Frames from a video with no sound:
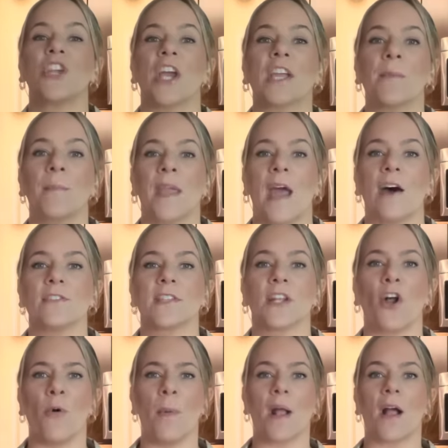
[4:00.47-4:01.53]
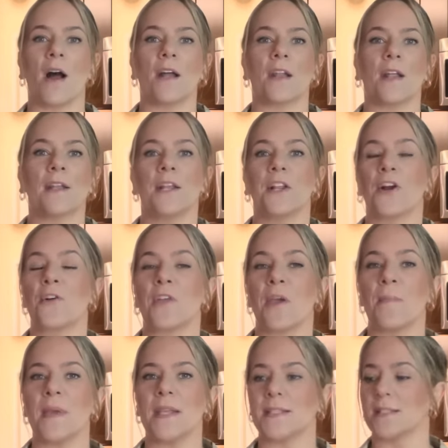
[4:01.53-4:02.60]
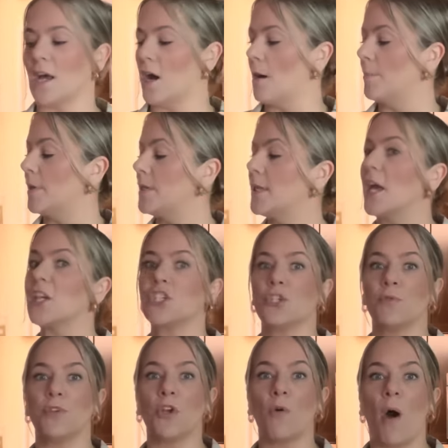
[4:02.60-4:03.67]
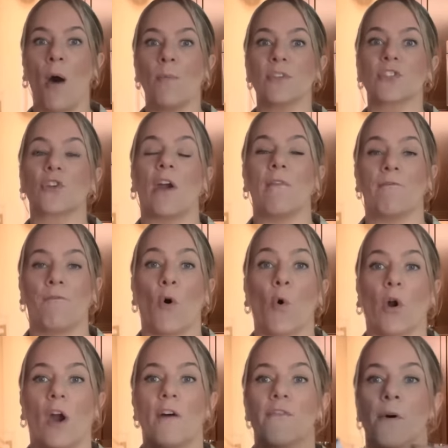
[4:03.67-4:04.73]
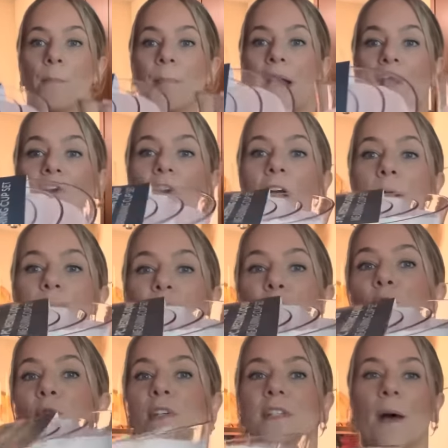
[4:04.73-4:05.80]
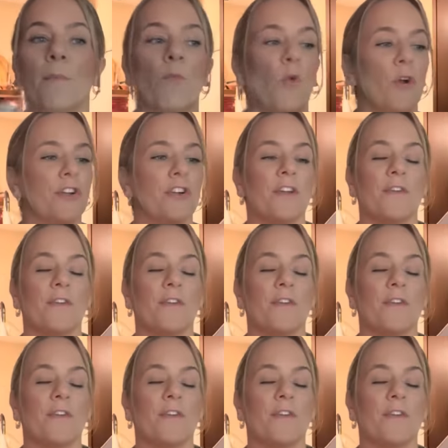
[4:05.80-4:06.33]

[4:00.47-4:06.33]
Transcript: checking me out said, oh my God, I need to go get me some. Yes, you do. I almost grabbed four of them, but I grabbed two because I'm wondering